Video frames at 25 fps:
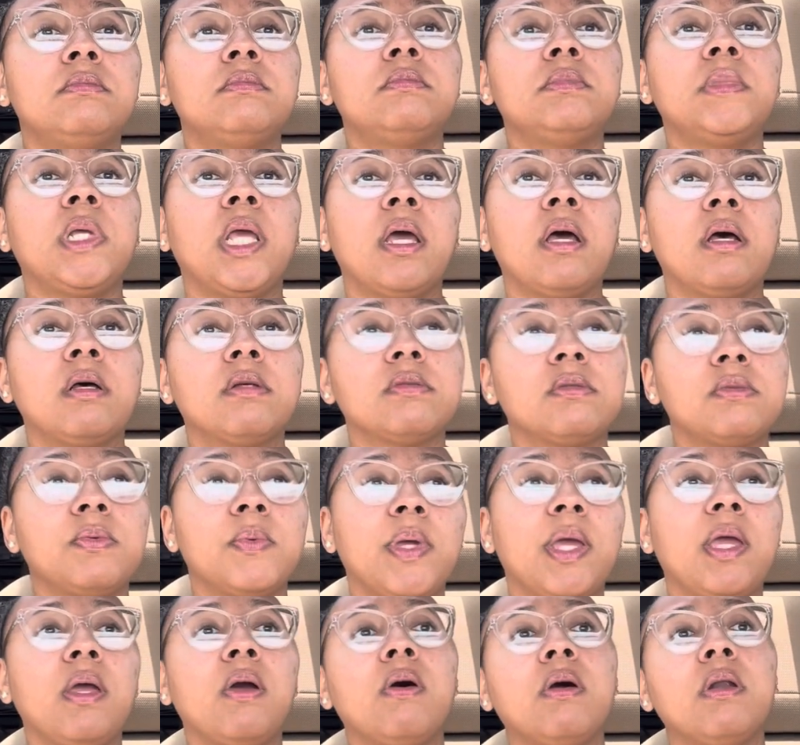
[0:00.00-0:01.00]
Yeah, we
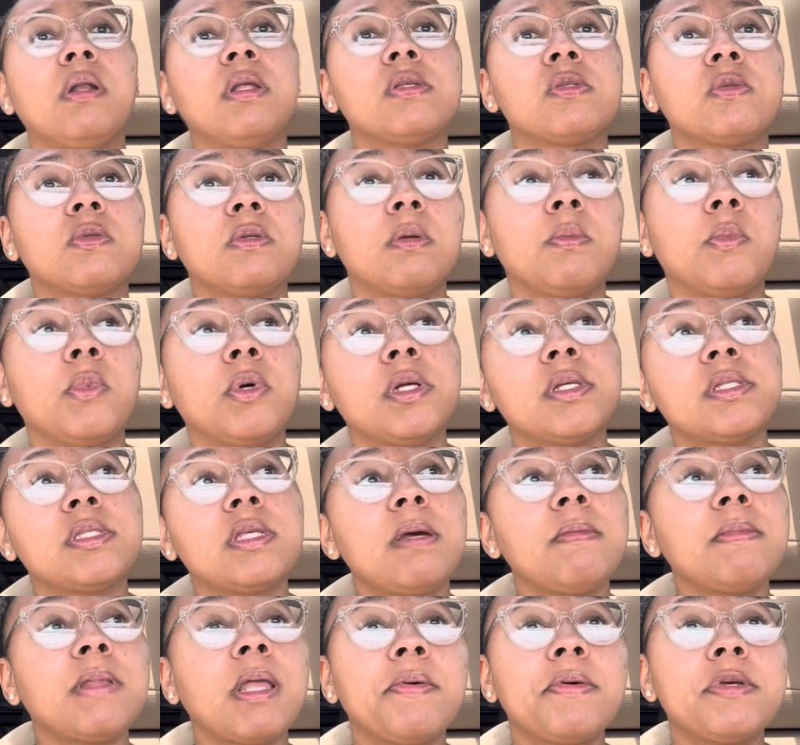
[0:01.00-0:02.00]
ain't going to this one no more.
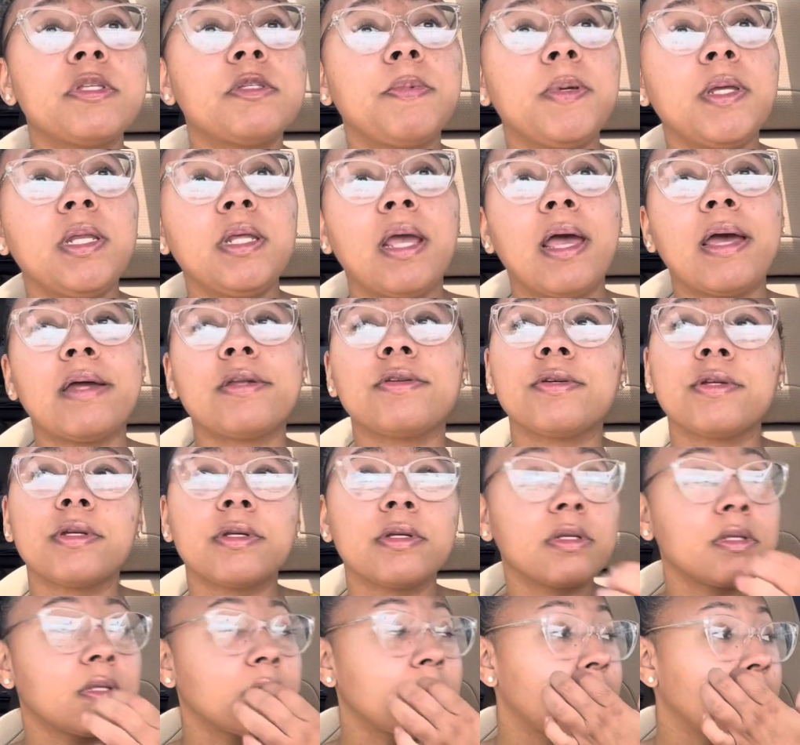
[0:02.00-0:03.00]
Same thing with pediatric.
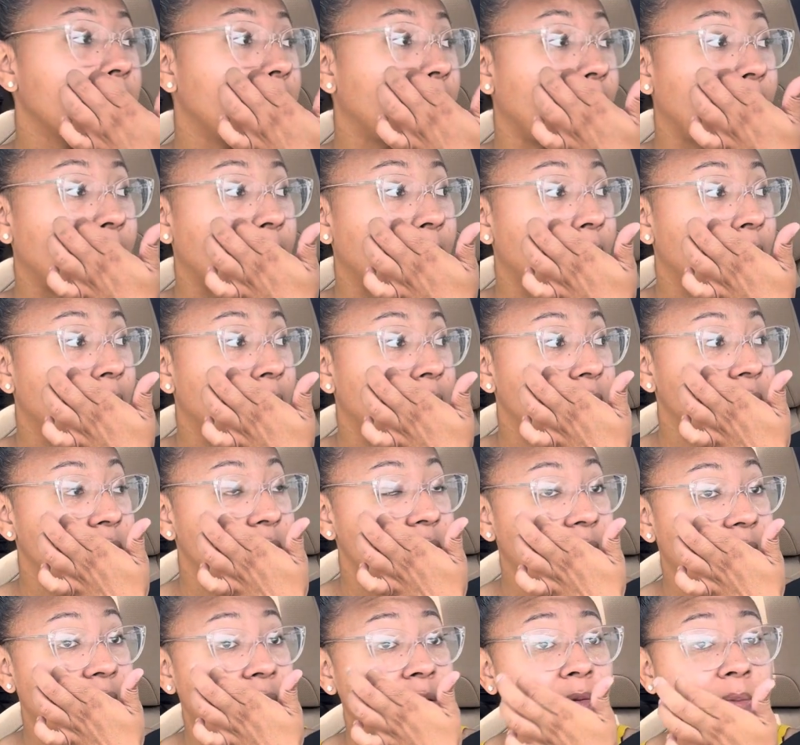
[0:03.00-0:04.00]
Like,
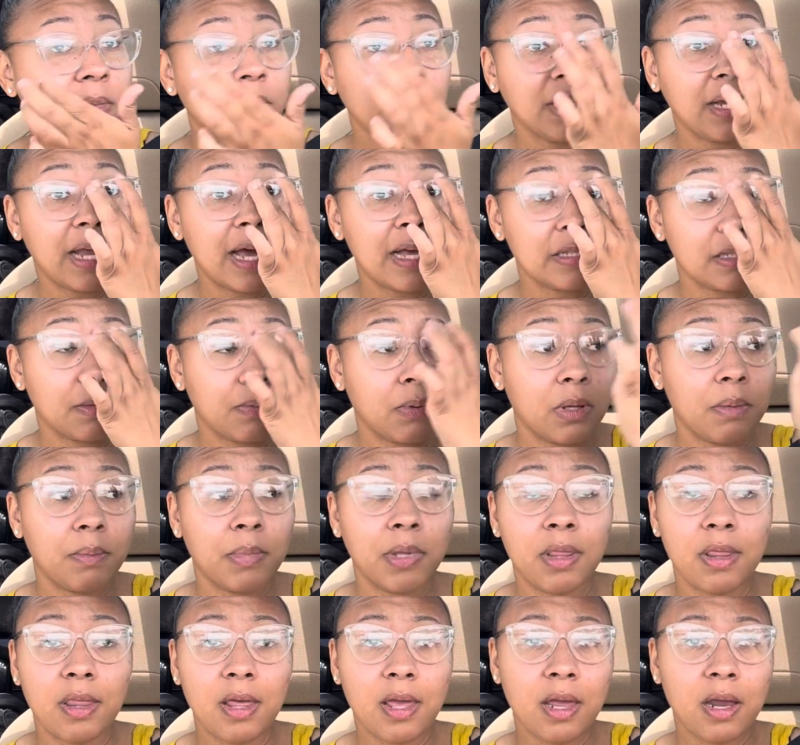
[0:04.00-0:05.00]
today will be the last
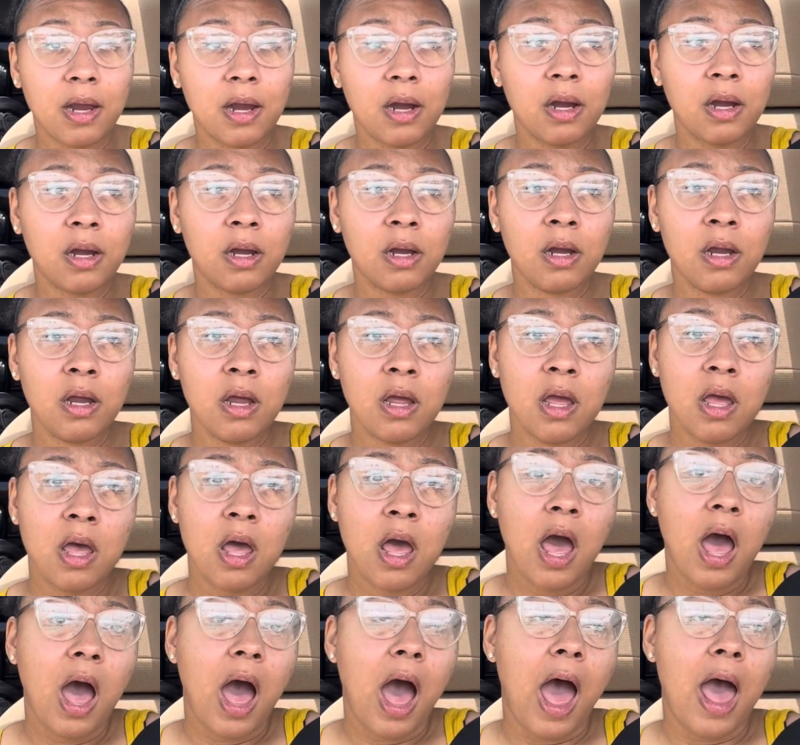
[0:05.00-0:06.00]
appointment there.
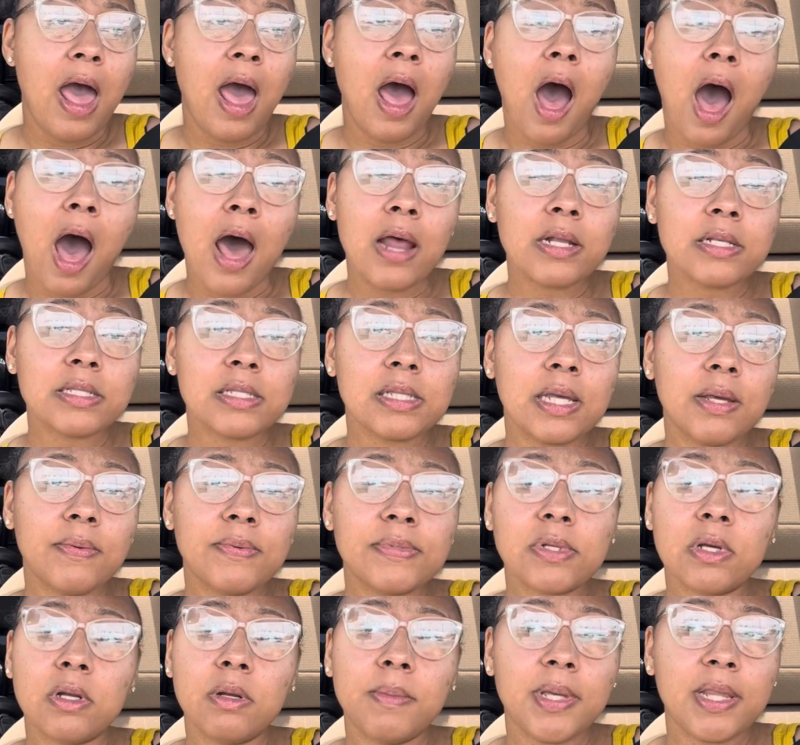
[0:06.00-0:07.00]
It was
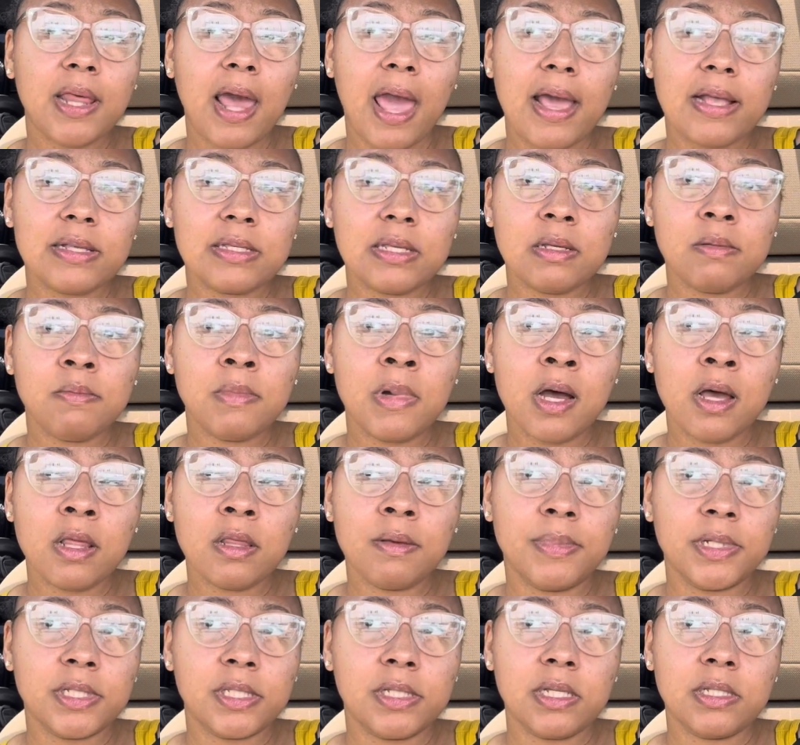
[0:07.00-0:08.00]
going to be the 18 month,
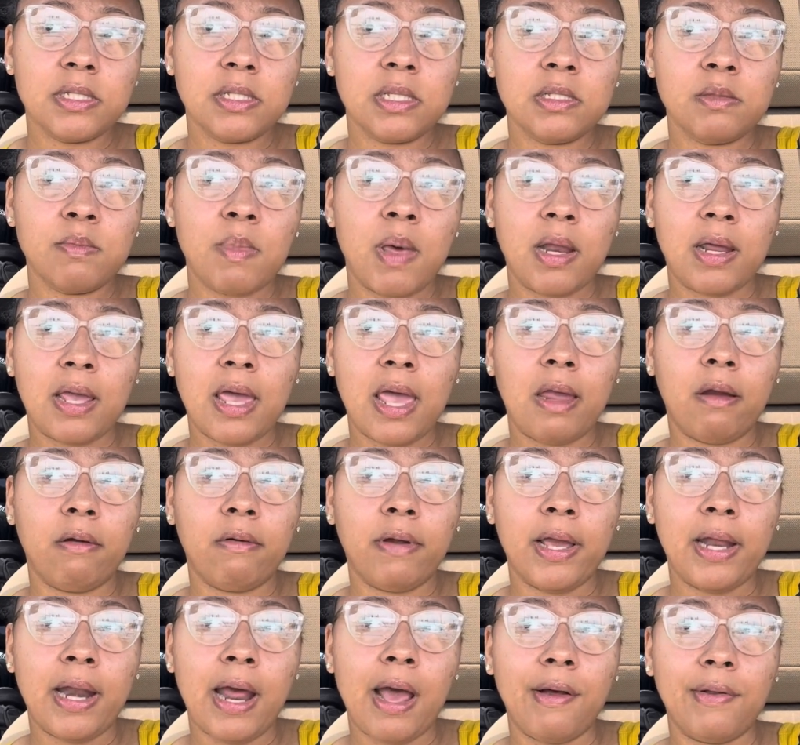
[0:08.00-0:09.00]
but since his Medicaid
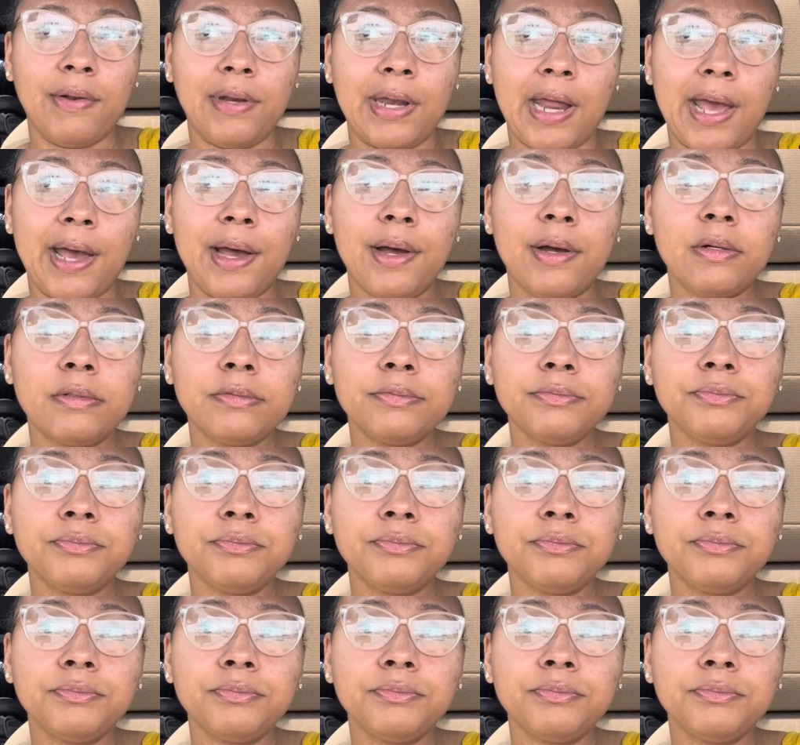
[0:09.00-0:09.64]
ran out now,